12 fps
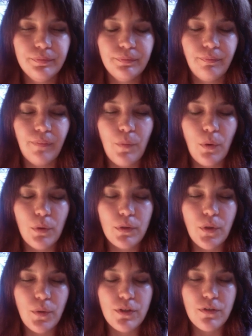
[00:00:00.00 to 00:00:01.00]
both
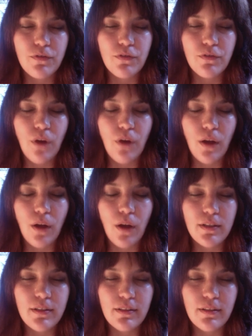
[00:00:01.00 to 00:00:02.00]
towards the
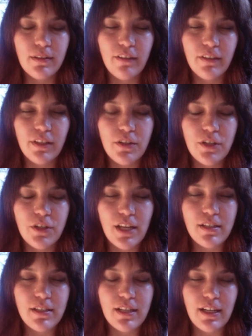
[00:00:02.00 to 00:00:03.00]
front of the
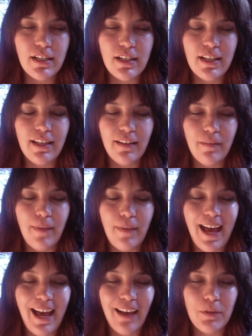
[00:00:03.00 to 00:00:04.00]
chest and, and the
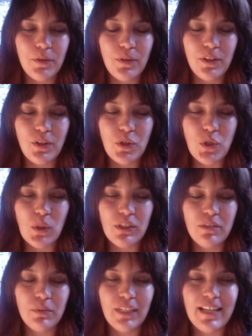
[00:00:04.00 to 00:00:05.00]
back between the
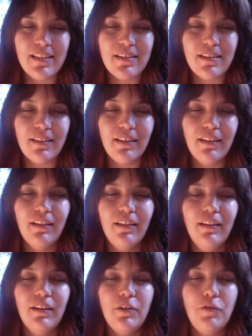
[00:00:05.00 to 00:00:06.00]
shoulder blades.
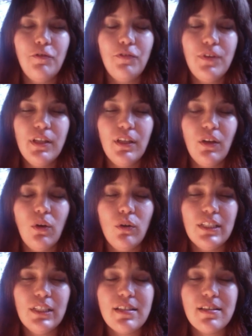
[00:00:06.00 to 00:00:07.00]
Feel a
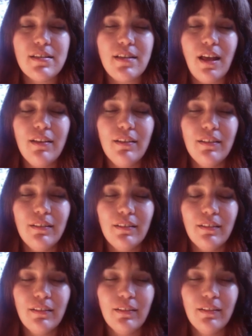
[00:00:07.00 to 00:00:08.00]
golden sun
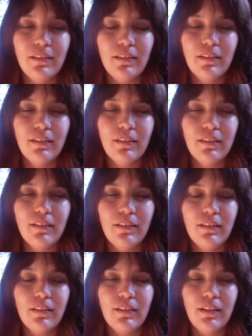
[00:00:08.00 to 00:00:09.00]

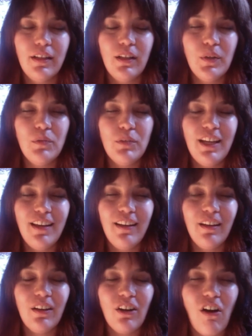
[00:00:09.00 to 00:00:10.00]
illuminating
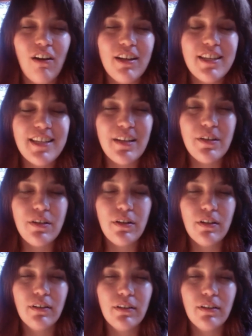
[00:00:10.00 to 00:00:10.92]
your heart center.